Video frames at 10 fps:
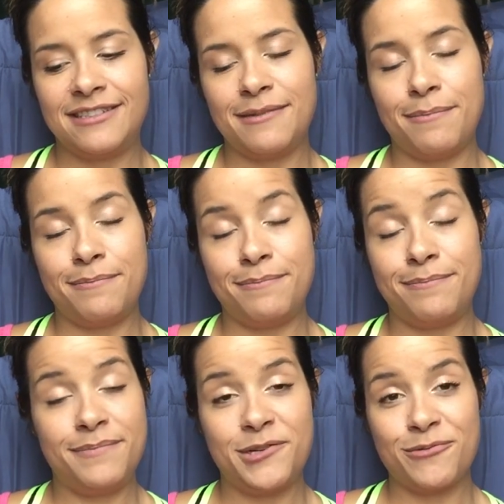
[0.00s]
The
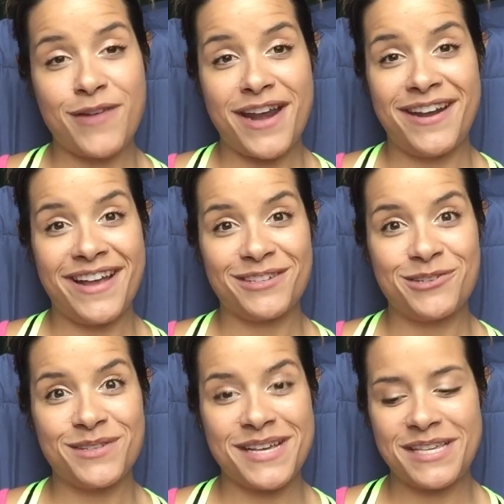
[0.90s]
dreaded
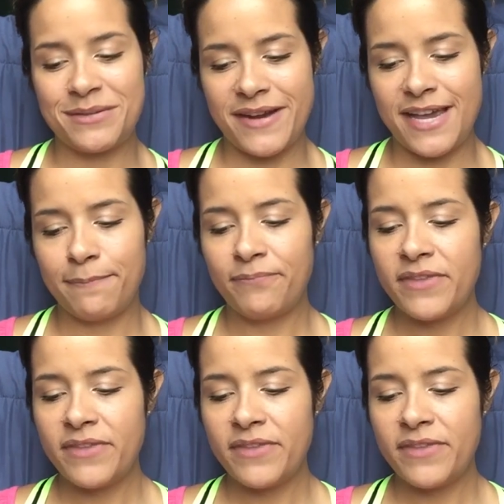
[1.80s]
exercise, right?